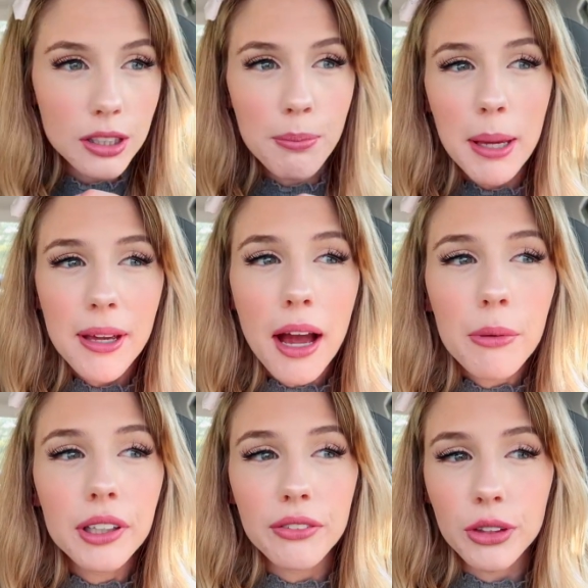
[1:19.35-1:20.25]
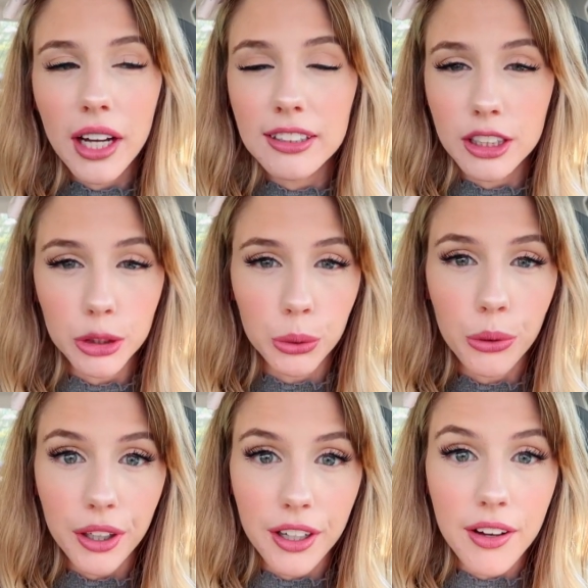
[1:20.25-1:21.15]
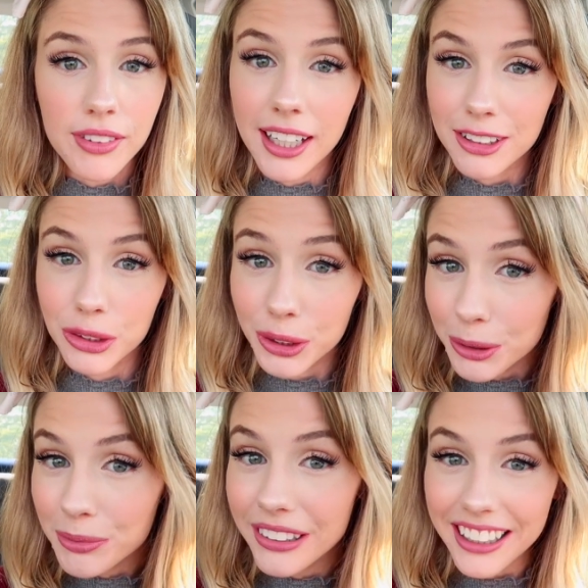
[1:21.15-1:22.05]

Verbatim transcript: So maybe I will give you guys a tour of the guest room